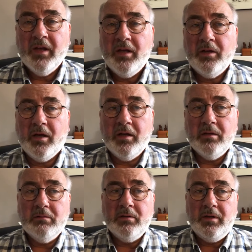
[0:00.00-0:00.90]
Now,
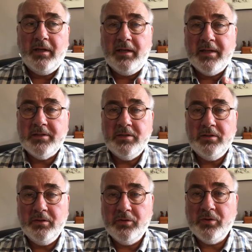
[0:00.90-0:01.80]

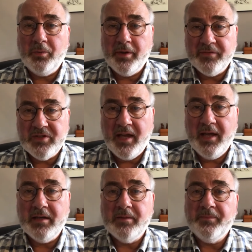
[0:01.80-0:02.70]
listen to what I've
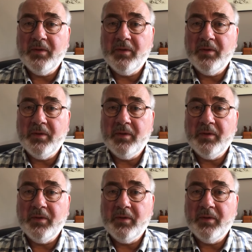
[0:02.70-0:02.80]
said.